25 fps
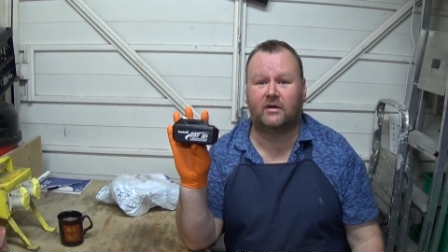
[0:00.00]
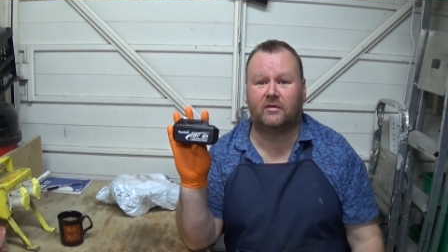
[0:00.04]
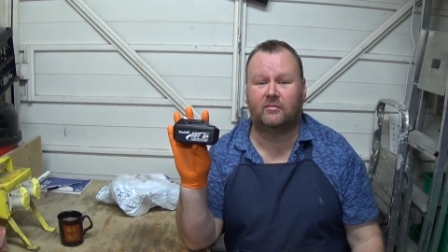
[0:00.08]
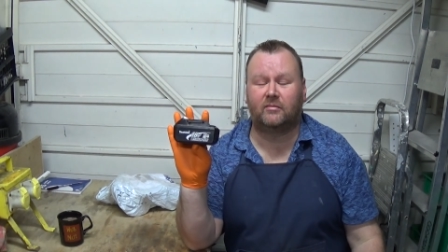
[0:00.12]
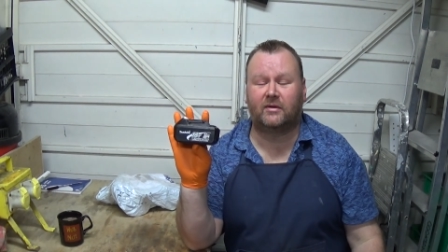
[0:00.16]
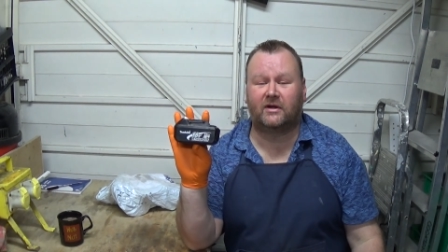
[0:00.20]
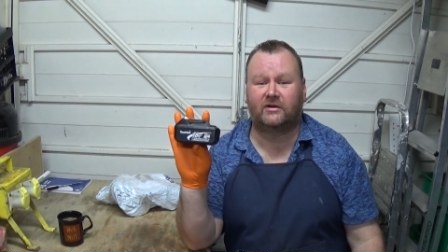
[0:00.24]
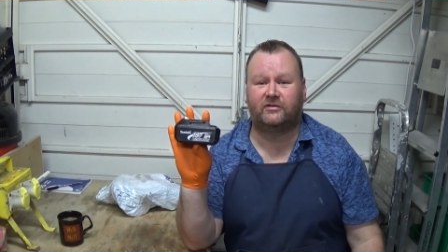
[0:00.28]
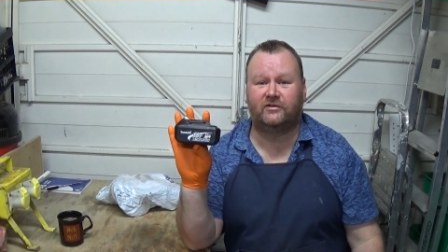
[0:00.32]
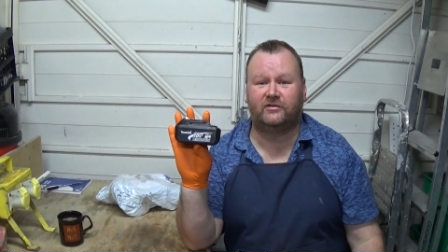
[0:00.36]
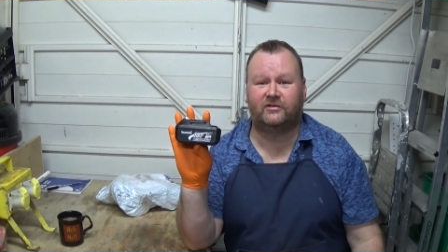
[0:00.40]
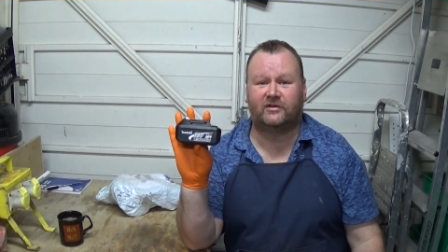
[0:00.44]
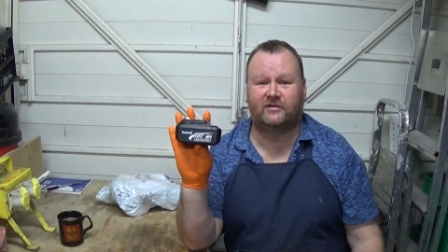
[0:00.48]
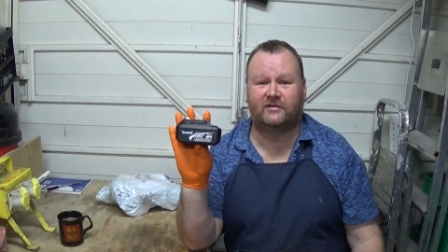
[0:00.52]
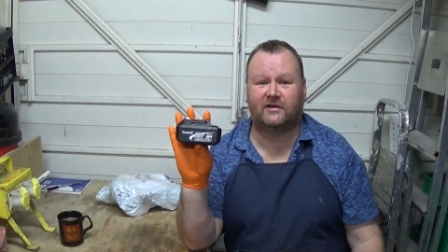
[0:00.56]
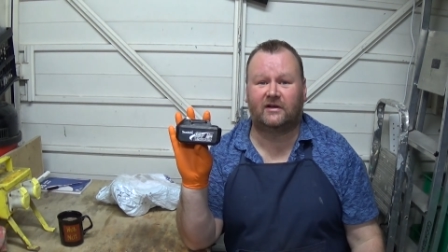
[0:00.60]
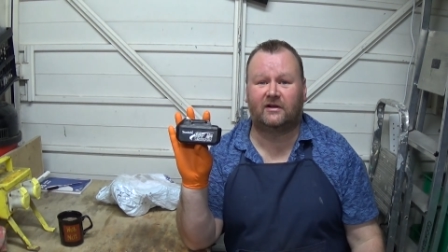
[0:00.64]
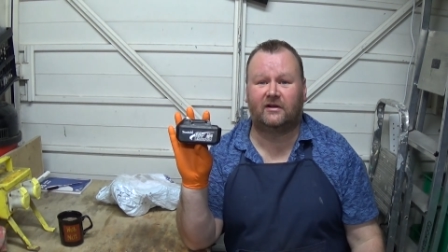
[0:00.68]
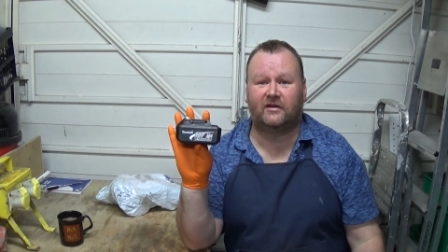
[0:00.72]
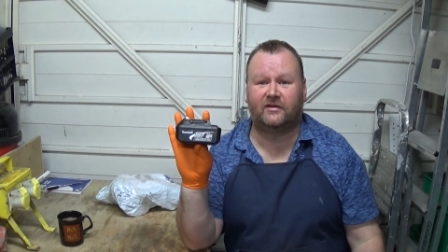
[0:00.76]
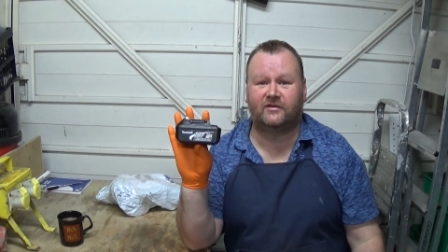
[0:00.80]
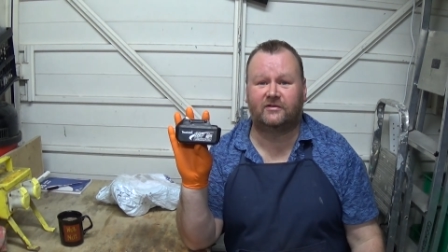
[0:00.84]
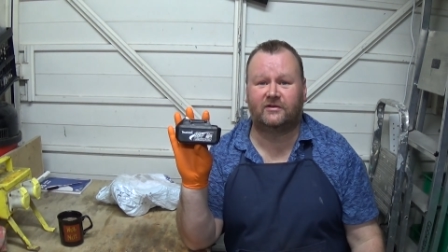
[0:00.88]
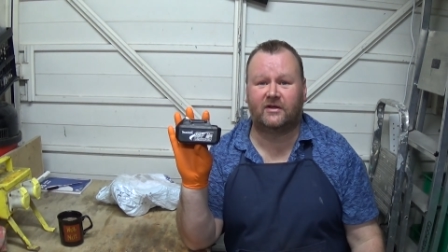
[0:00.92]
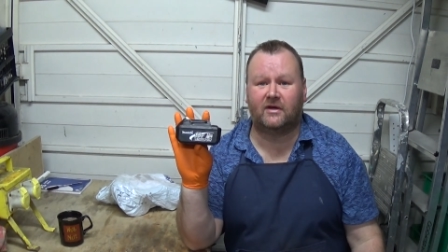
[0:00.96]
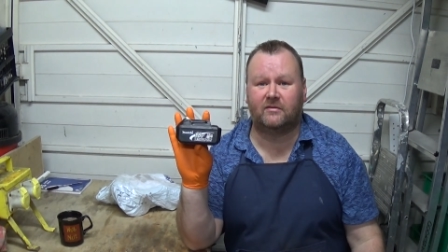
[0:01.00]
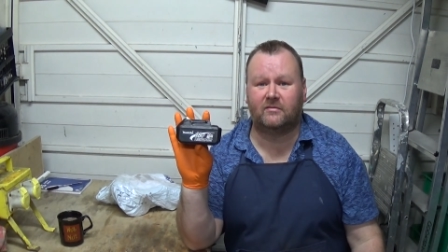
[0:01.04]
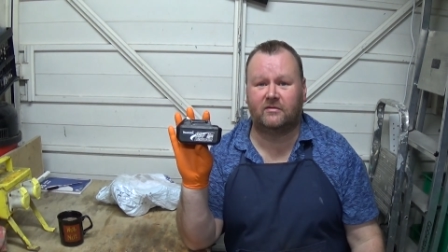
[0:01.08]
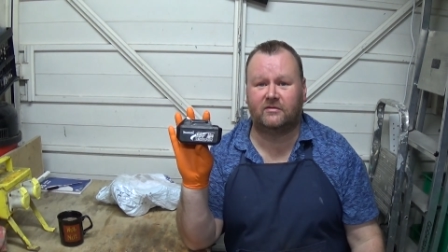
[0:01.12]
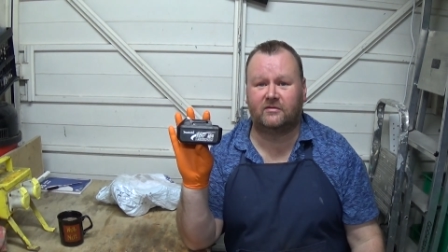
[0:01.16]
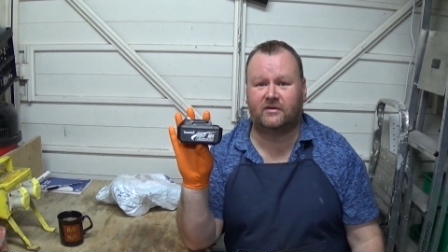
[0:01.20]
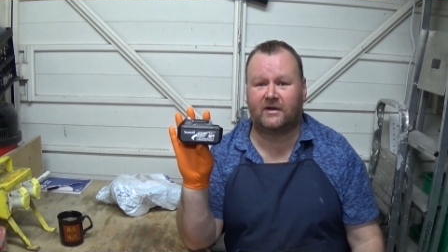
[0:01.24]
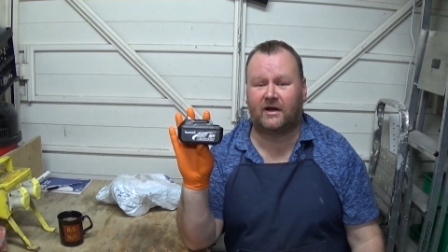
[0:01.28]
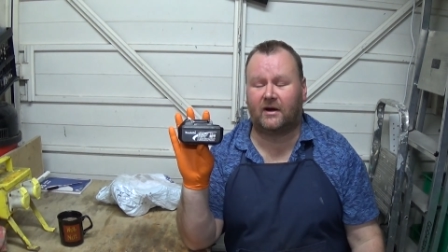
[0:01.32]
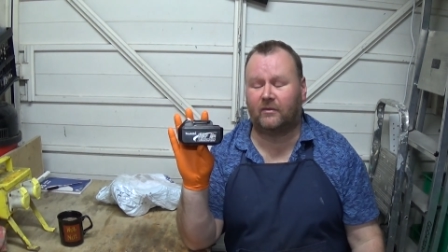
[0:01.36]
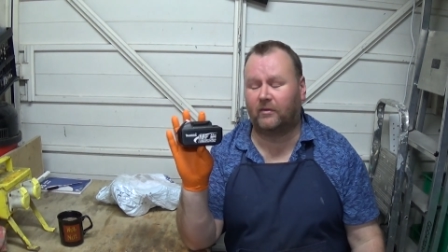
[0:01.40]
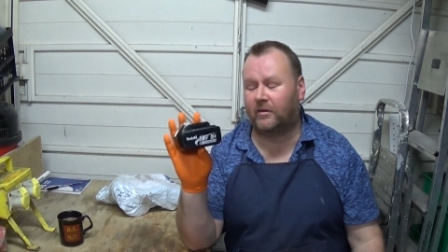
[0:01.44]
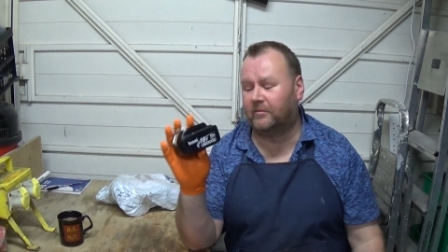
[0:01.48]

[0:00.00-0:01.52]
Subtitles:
batteries, exactly the same as that